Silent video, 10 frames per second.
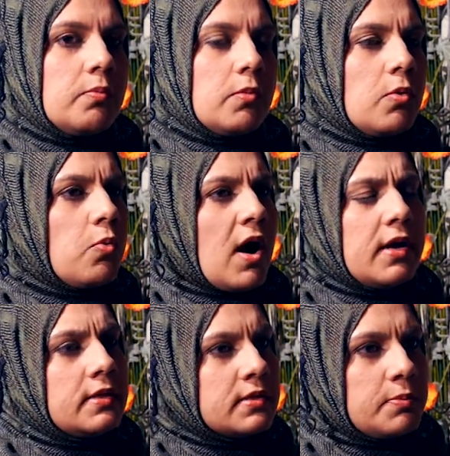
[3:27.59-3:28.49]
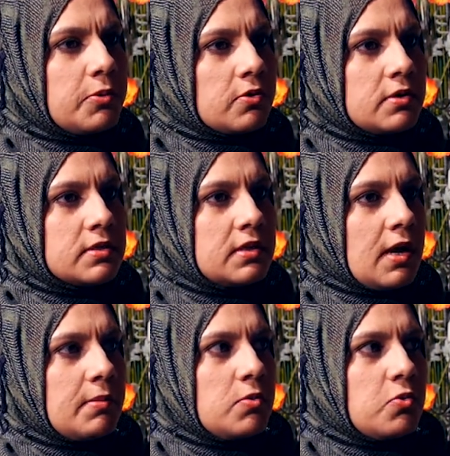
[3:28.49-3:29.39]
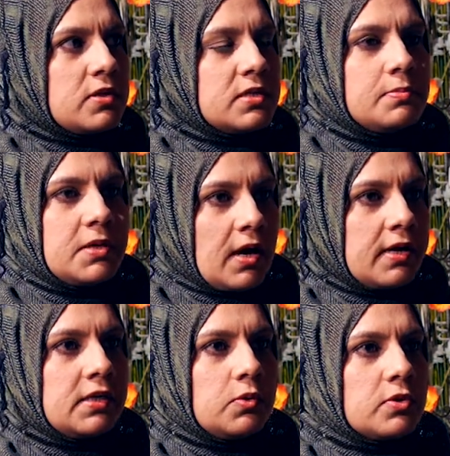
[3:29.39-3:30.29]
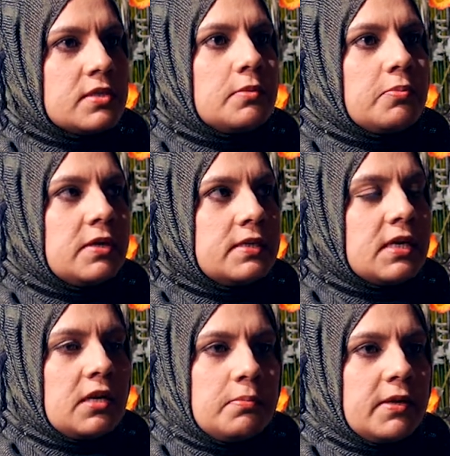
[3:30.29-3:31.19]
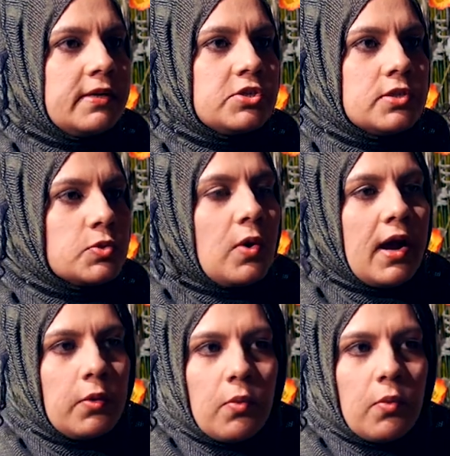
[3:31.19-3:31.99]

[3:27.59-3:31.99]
why this hypocrisy? I mean, what is behind it? What's the political implications? Why?